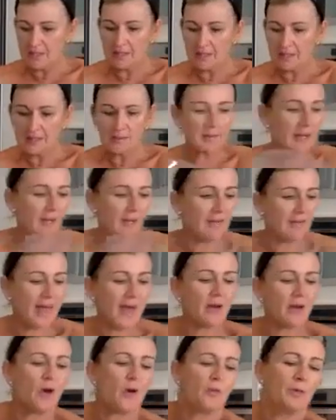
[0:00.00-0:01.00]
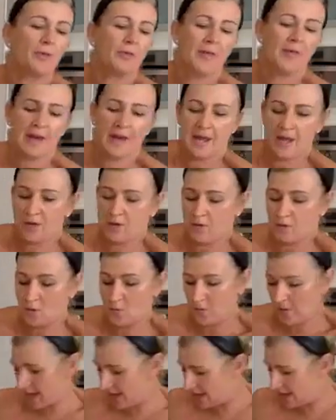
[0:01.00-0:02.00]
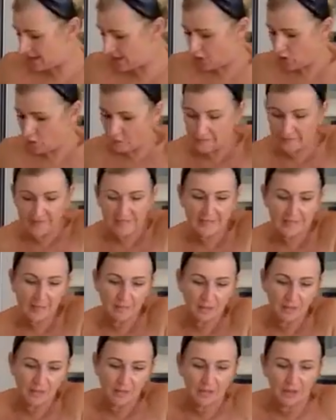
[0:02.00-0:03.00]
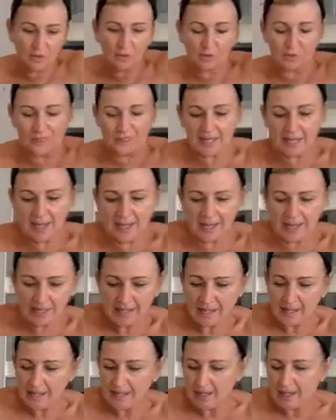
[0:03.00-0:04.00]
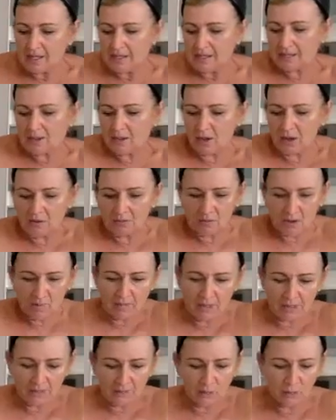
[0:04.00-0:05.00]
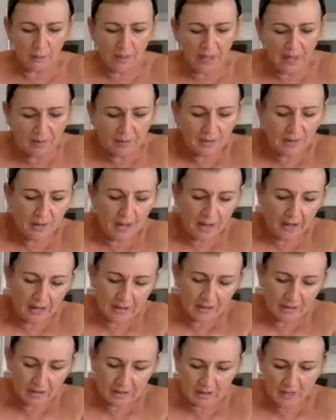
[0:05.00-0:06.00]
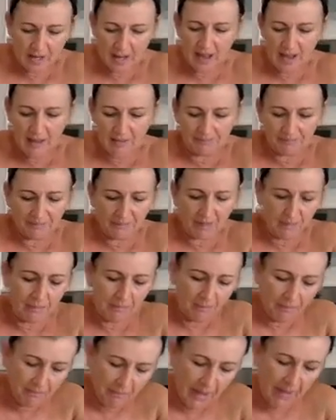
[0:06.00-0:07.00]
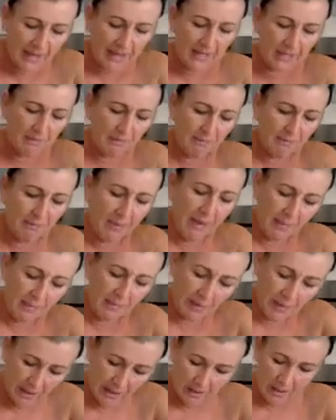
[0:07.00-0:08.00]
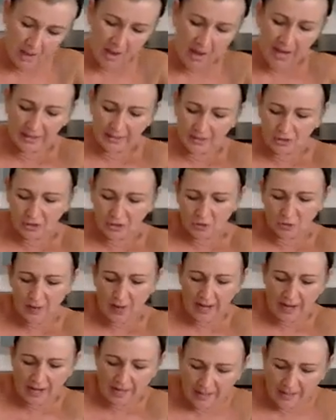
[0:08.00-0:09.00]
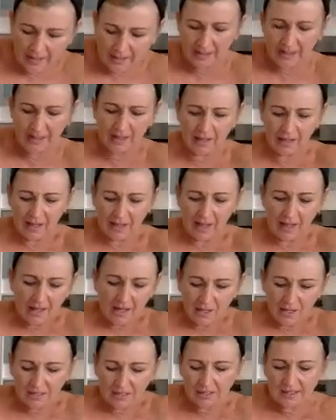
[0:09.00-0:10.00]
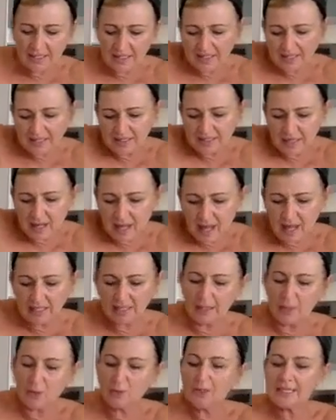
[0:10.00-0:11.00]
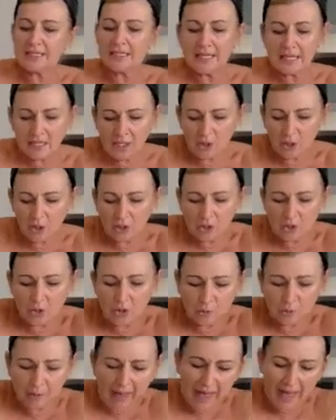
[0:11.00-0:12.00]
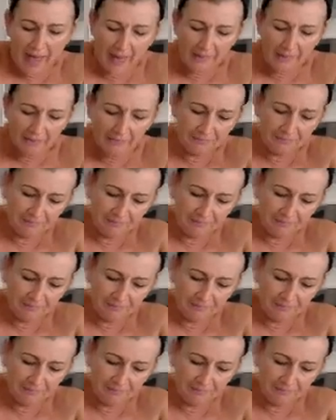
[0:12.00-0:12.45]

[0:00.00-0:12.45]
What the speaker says: Let me get that. I'll put that out of the way. I'll bring this up so you can all see. So I've got my little paper-lined, baking paper-lined tray here. You can see it's a little sticky, not too bad.